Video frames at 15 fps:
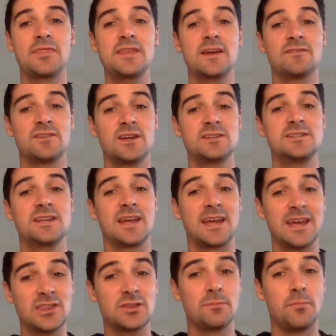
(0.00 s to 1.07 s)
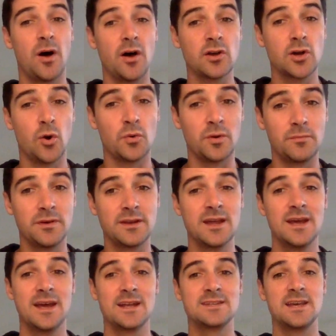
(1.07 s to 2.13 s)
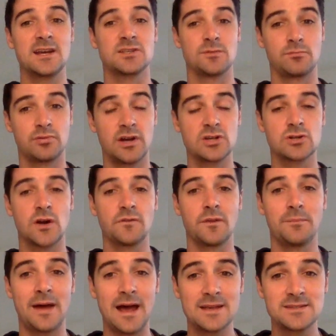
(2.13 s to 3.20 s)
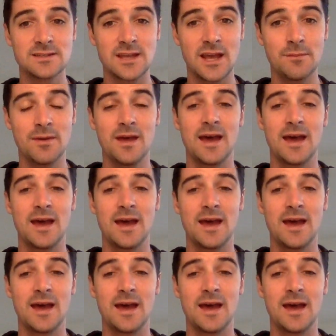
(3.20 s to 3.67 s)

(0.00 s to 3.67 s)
think if Tennessee can get the ball going a bit and take some pressure off the passing game,